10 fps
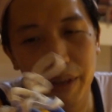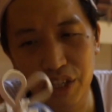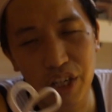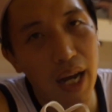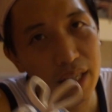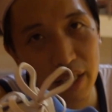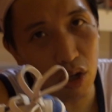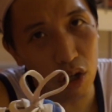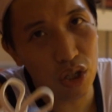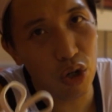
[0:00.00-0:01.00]
the jaw is
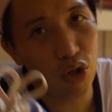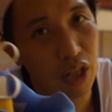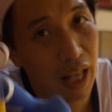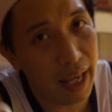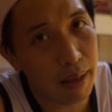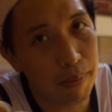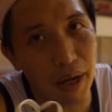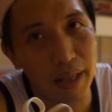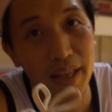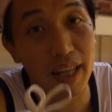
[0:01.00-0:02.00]
also light,
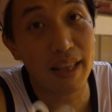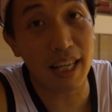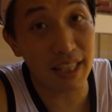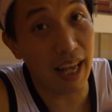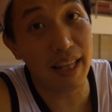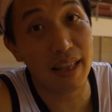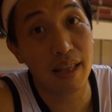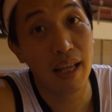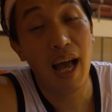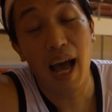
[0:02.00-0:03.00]
but not as light
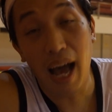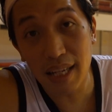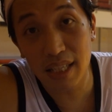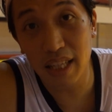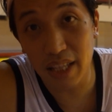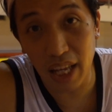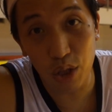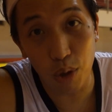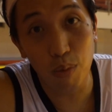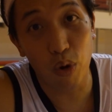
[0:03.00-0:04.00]
as the
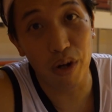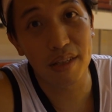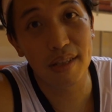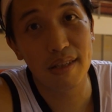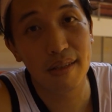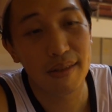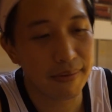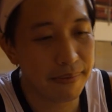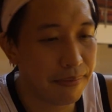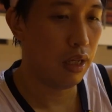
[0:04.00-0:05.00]
TATUM ones.
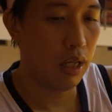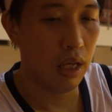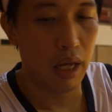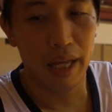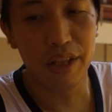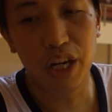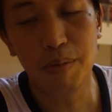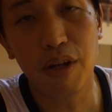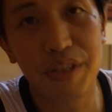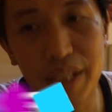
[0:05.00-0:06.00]
In
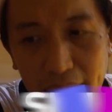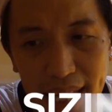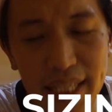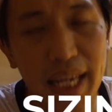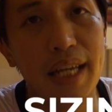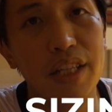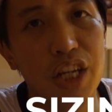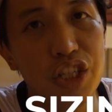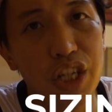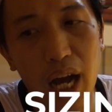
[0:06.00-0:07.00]
terms of sizing,
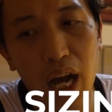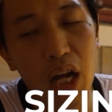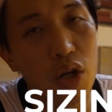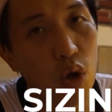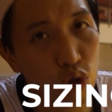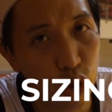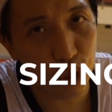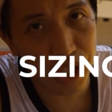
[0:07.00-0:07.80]
the jaw, go true to